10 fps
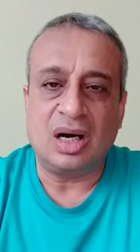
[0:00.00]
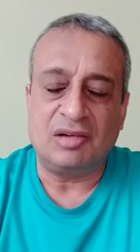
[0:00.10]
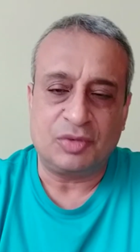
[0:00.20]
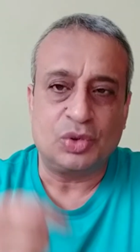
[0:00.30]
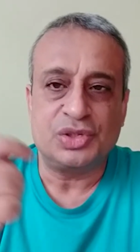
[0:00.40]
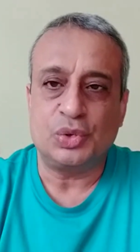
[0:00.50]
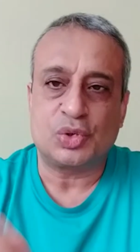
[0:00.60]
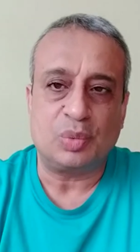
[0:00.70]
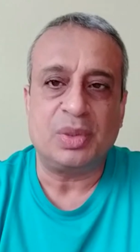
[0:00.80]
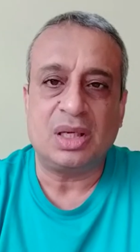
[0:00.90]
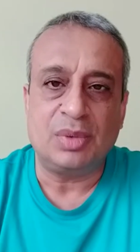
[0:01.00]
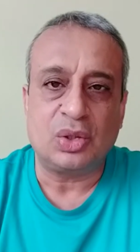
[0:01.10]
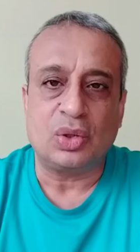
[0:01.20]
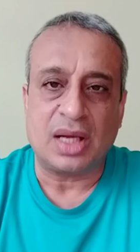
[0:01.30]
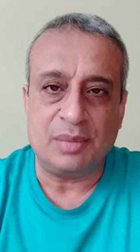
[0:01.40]
of course you should be able
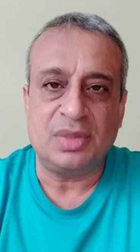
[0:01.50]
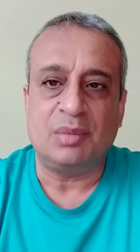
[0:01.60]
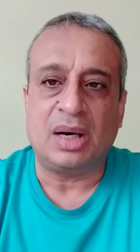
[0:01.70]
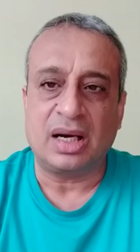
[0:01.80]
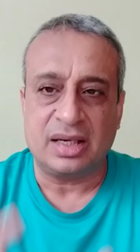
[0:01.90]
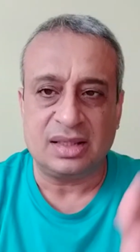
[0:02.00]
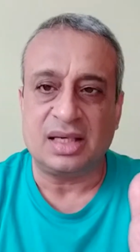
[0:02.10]
to time the market.